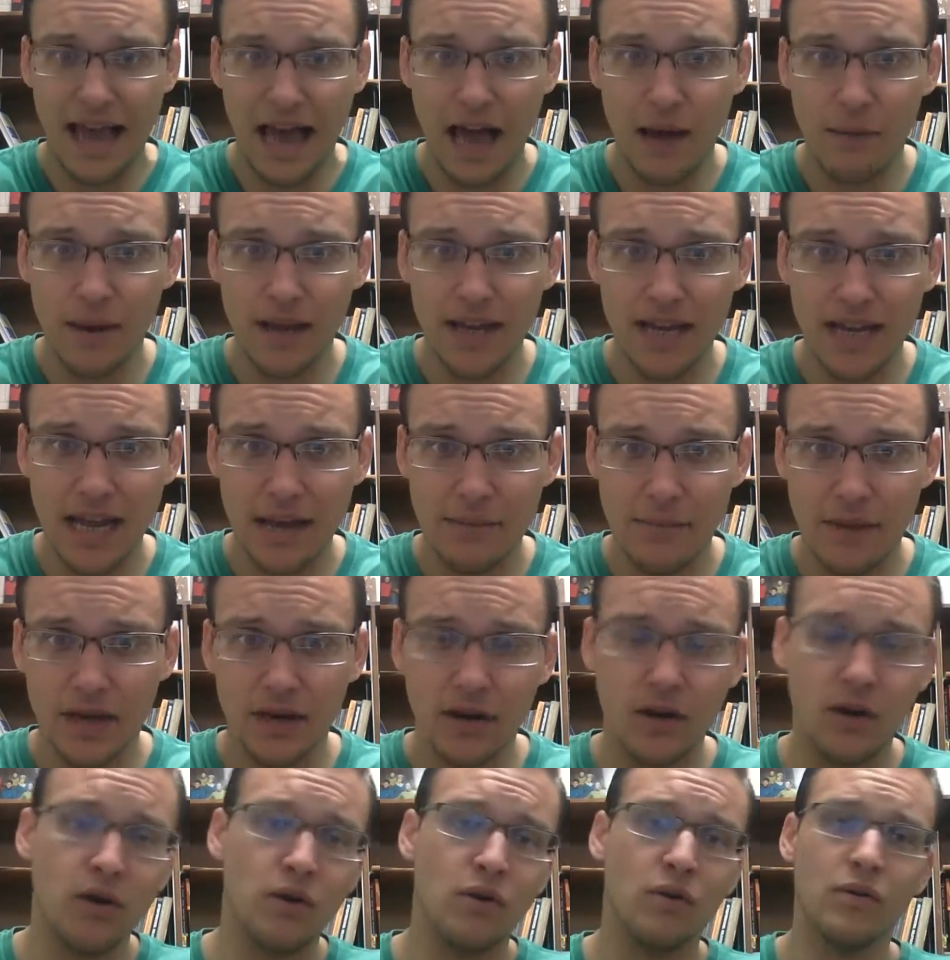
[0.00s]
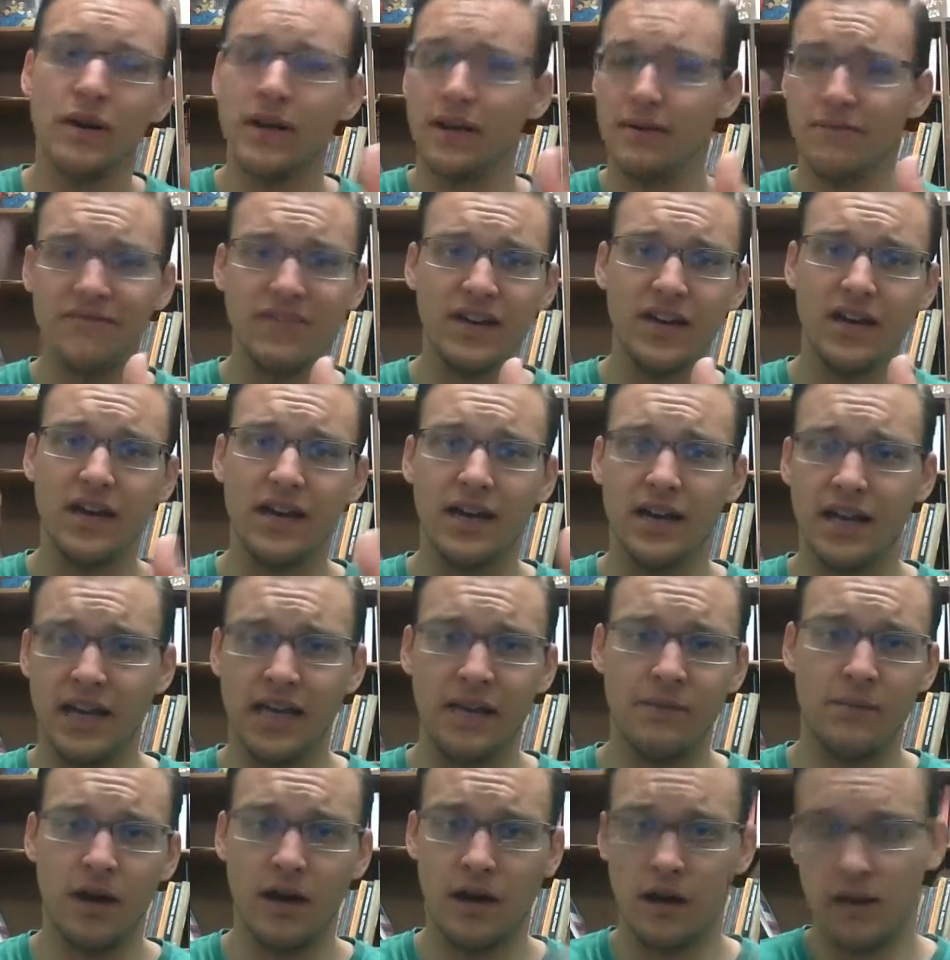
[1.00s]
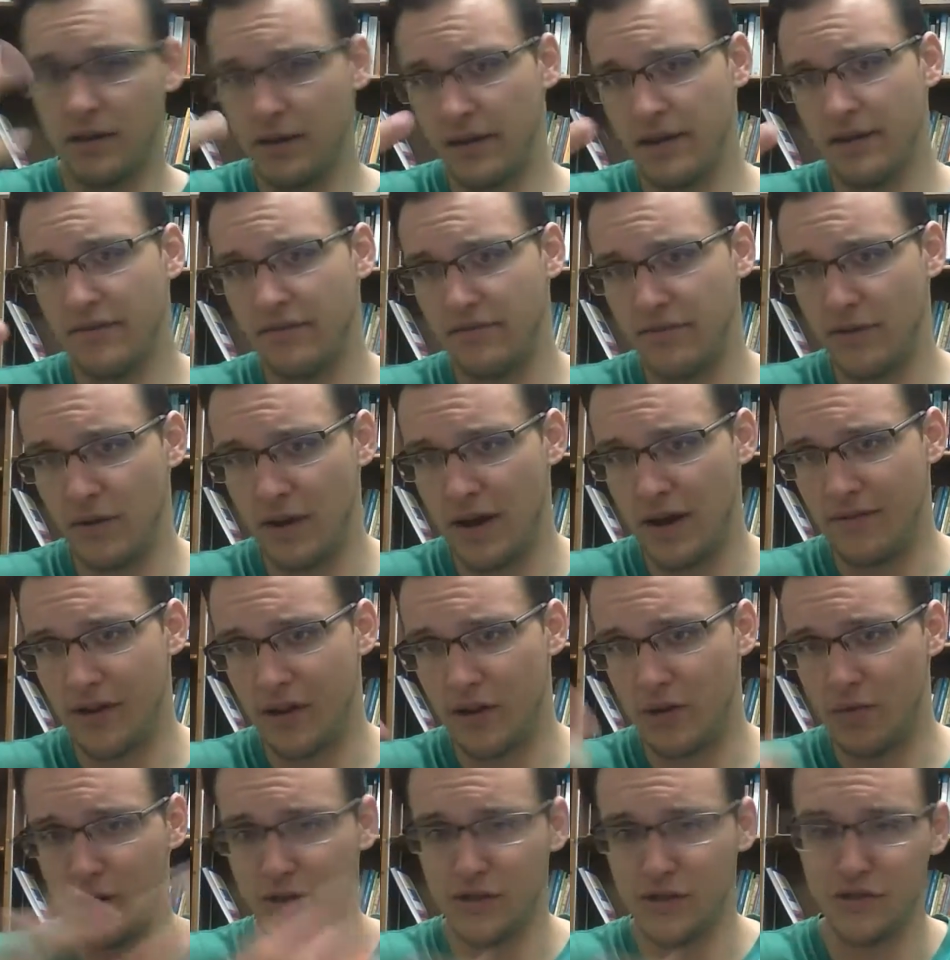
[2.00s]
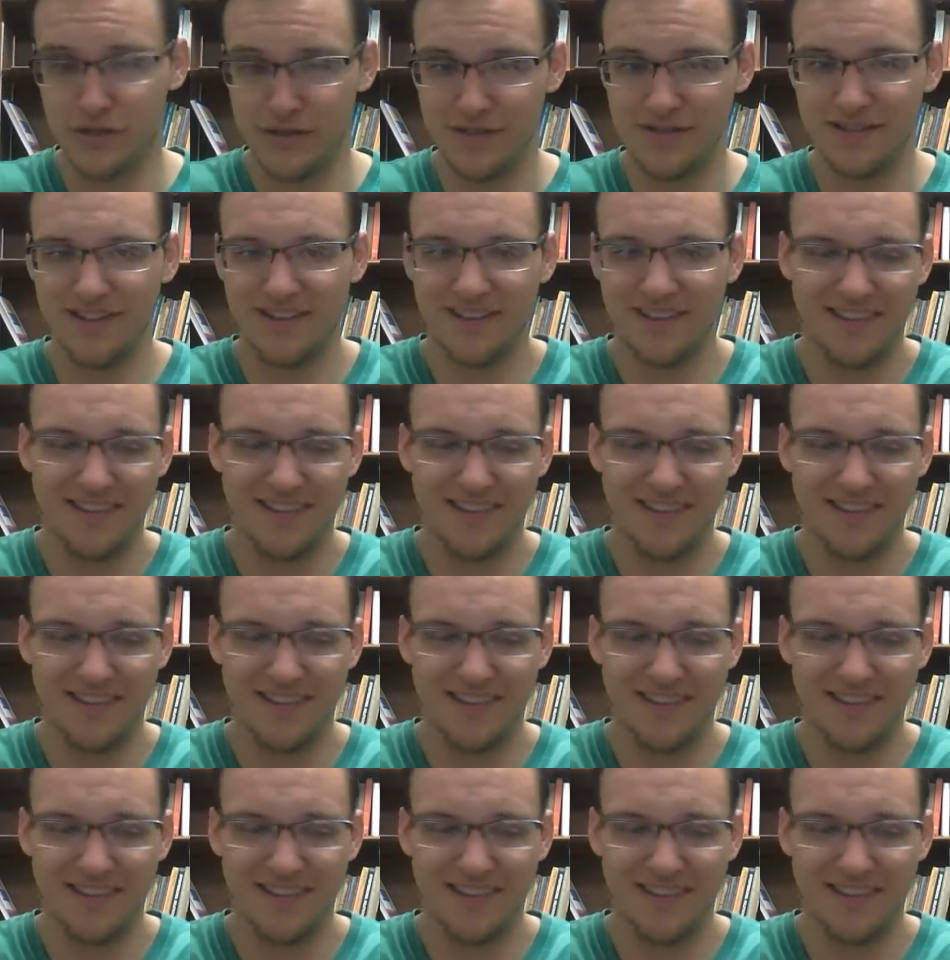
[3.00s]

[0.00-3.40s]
How about you let me know via an email if you have any questions.